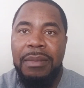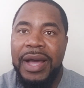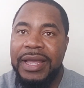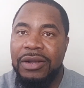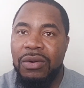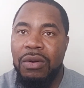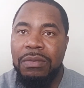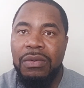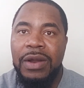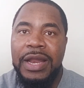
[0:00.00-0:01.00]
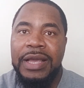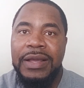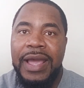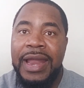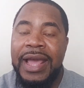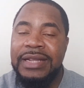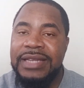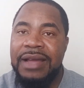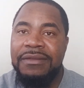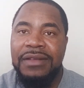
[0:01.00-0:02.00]
By incorporating an
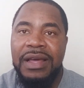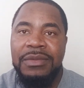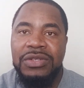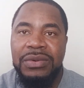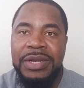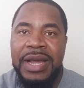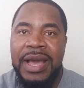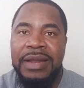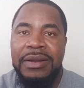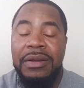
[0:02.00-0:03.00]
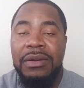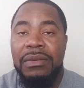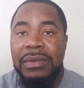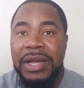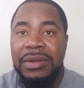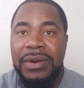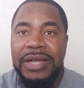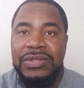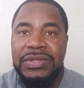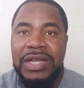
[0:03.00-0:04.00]
anti-inflammatory diet, regular
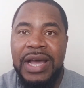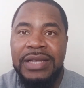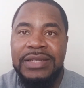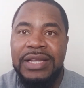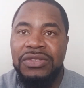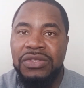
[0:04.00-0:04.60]
exercise, and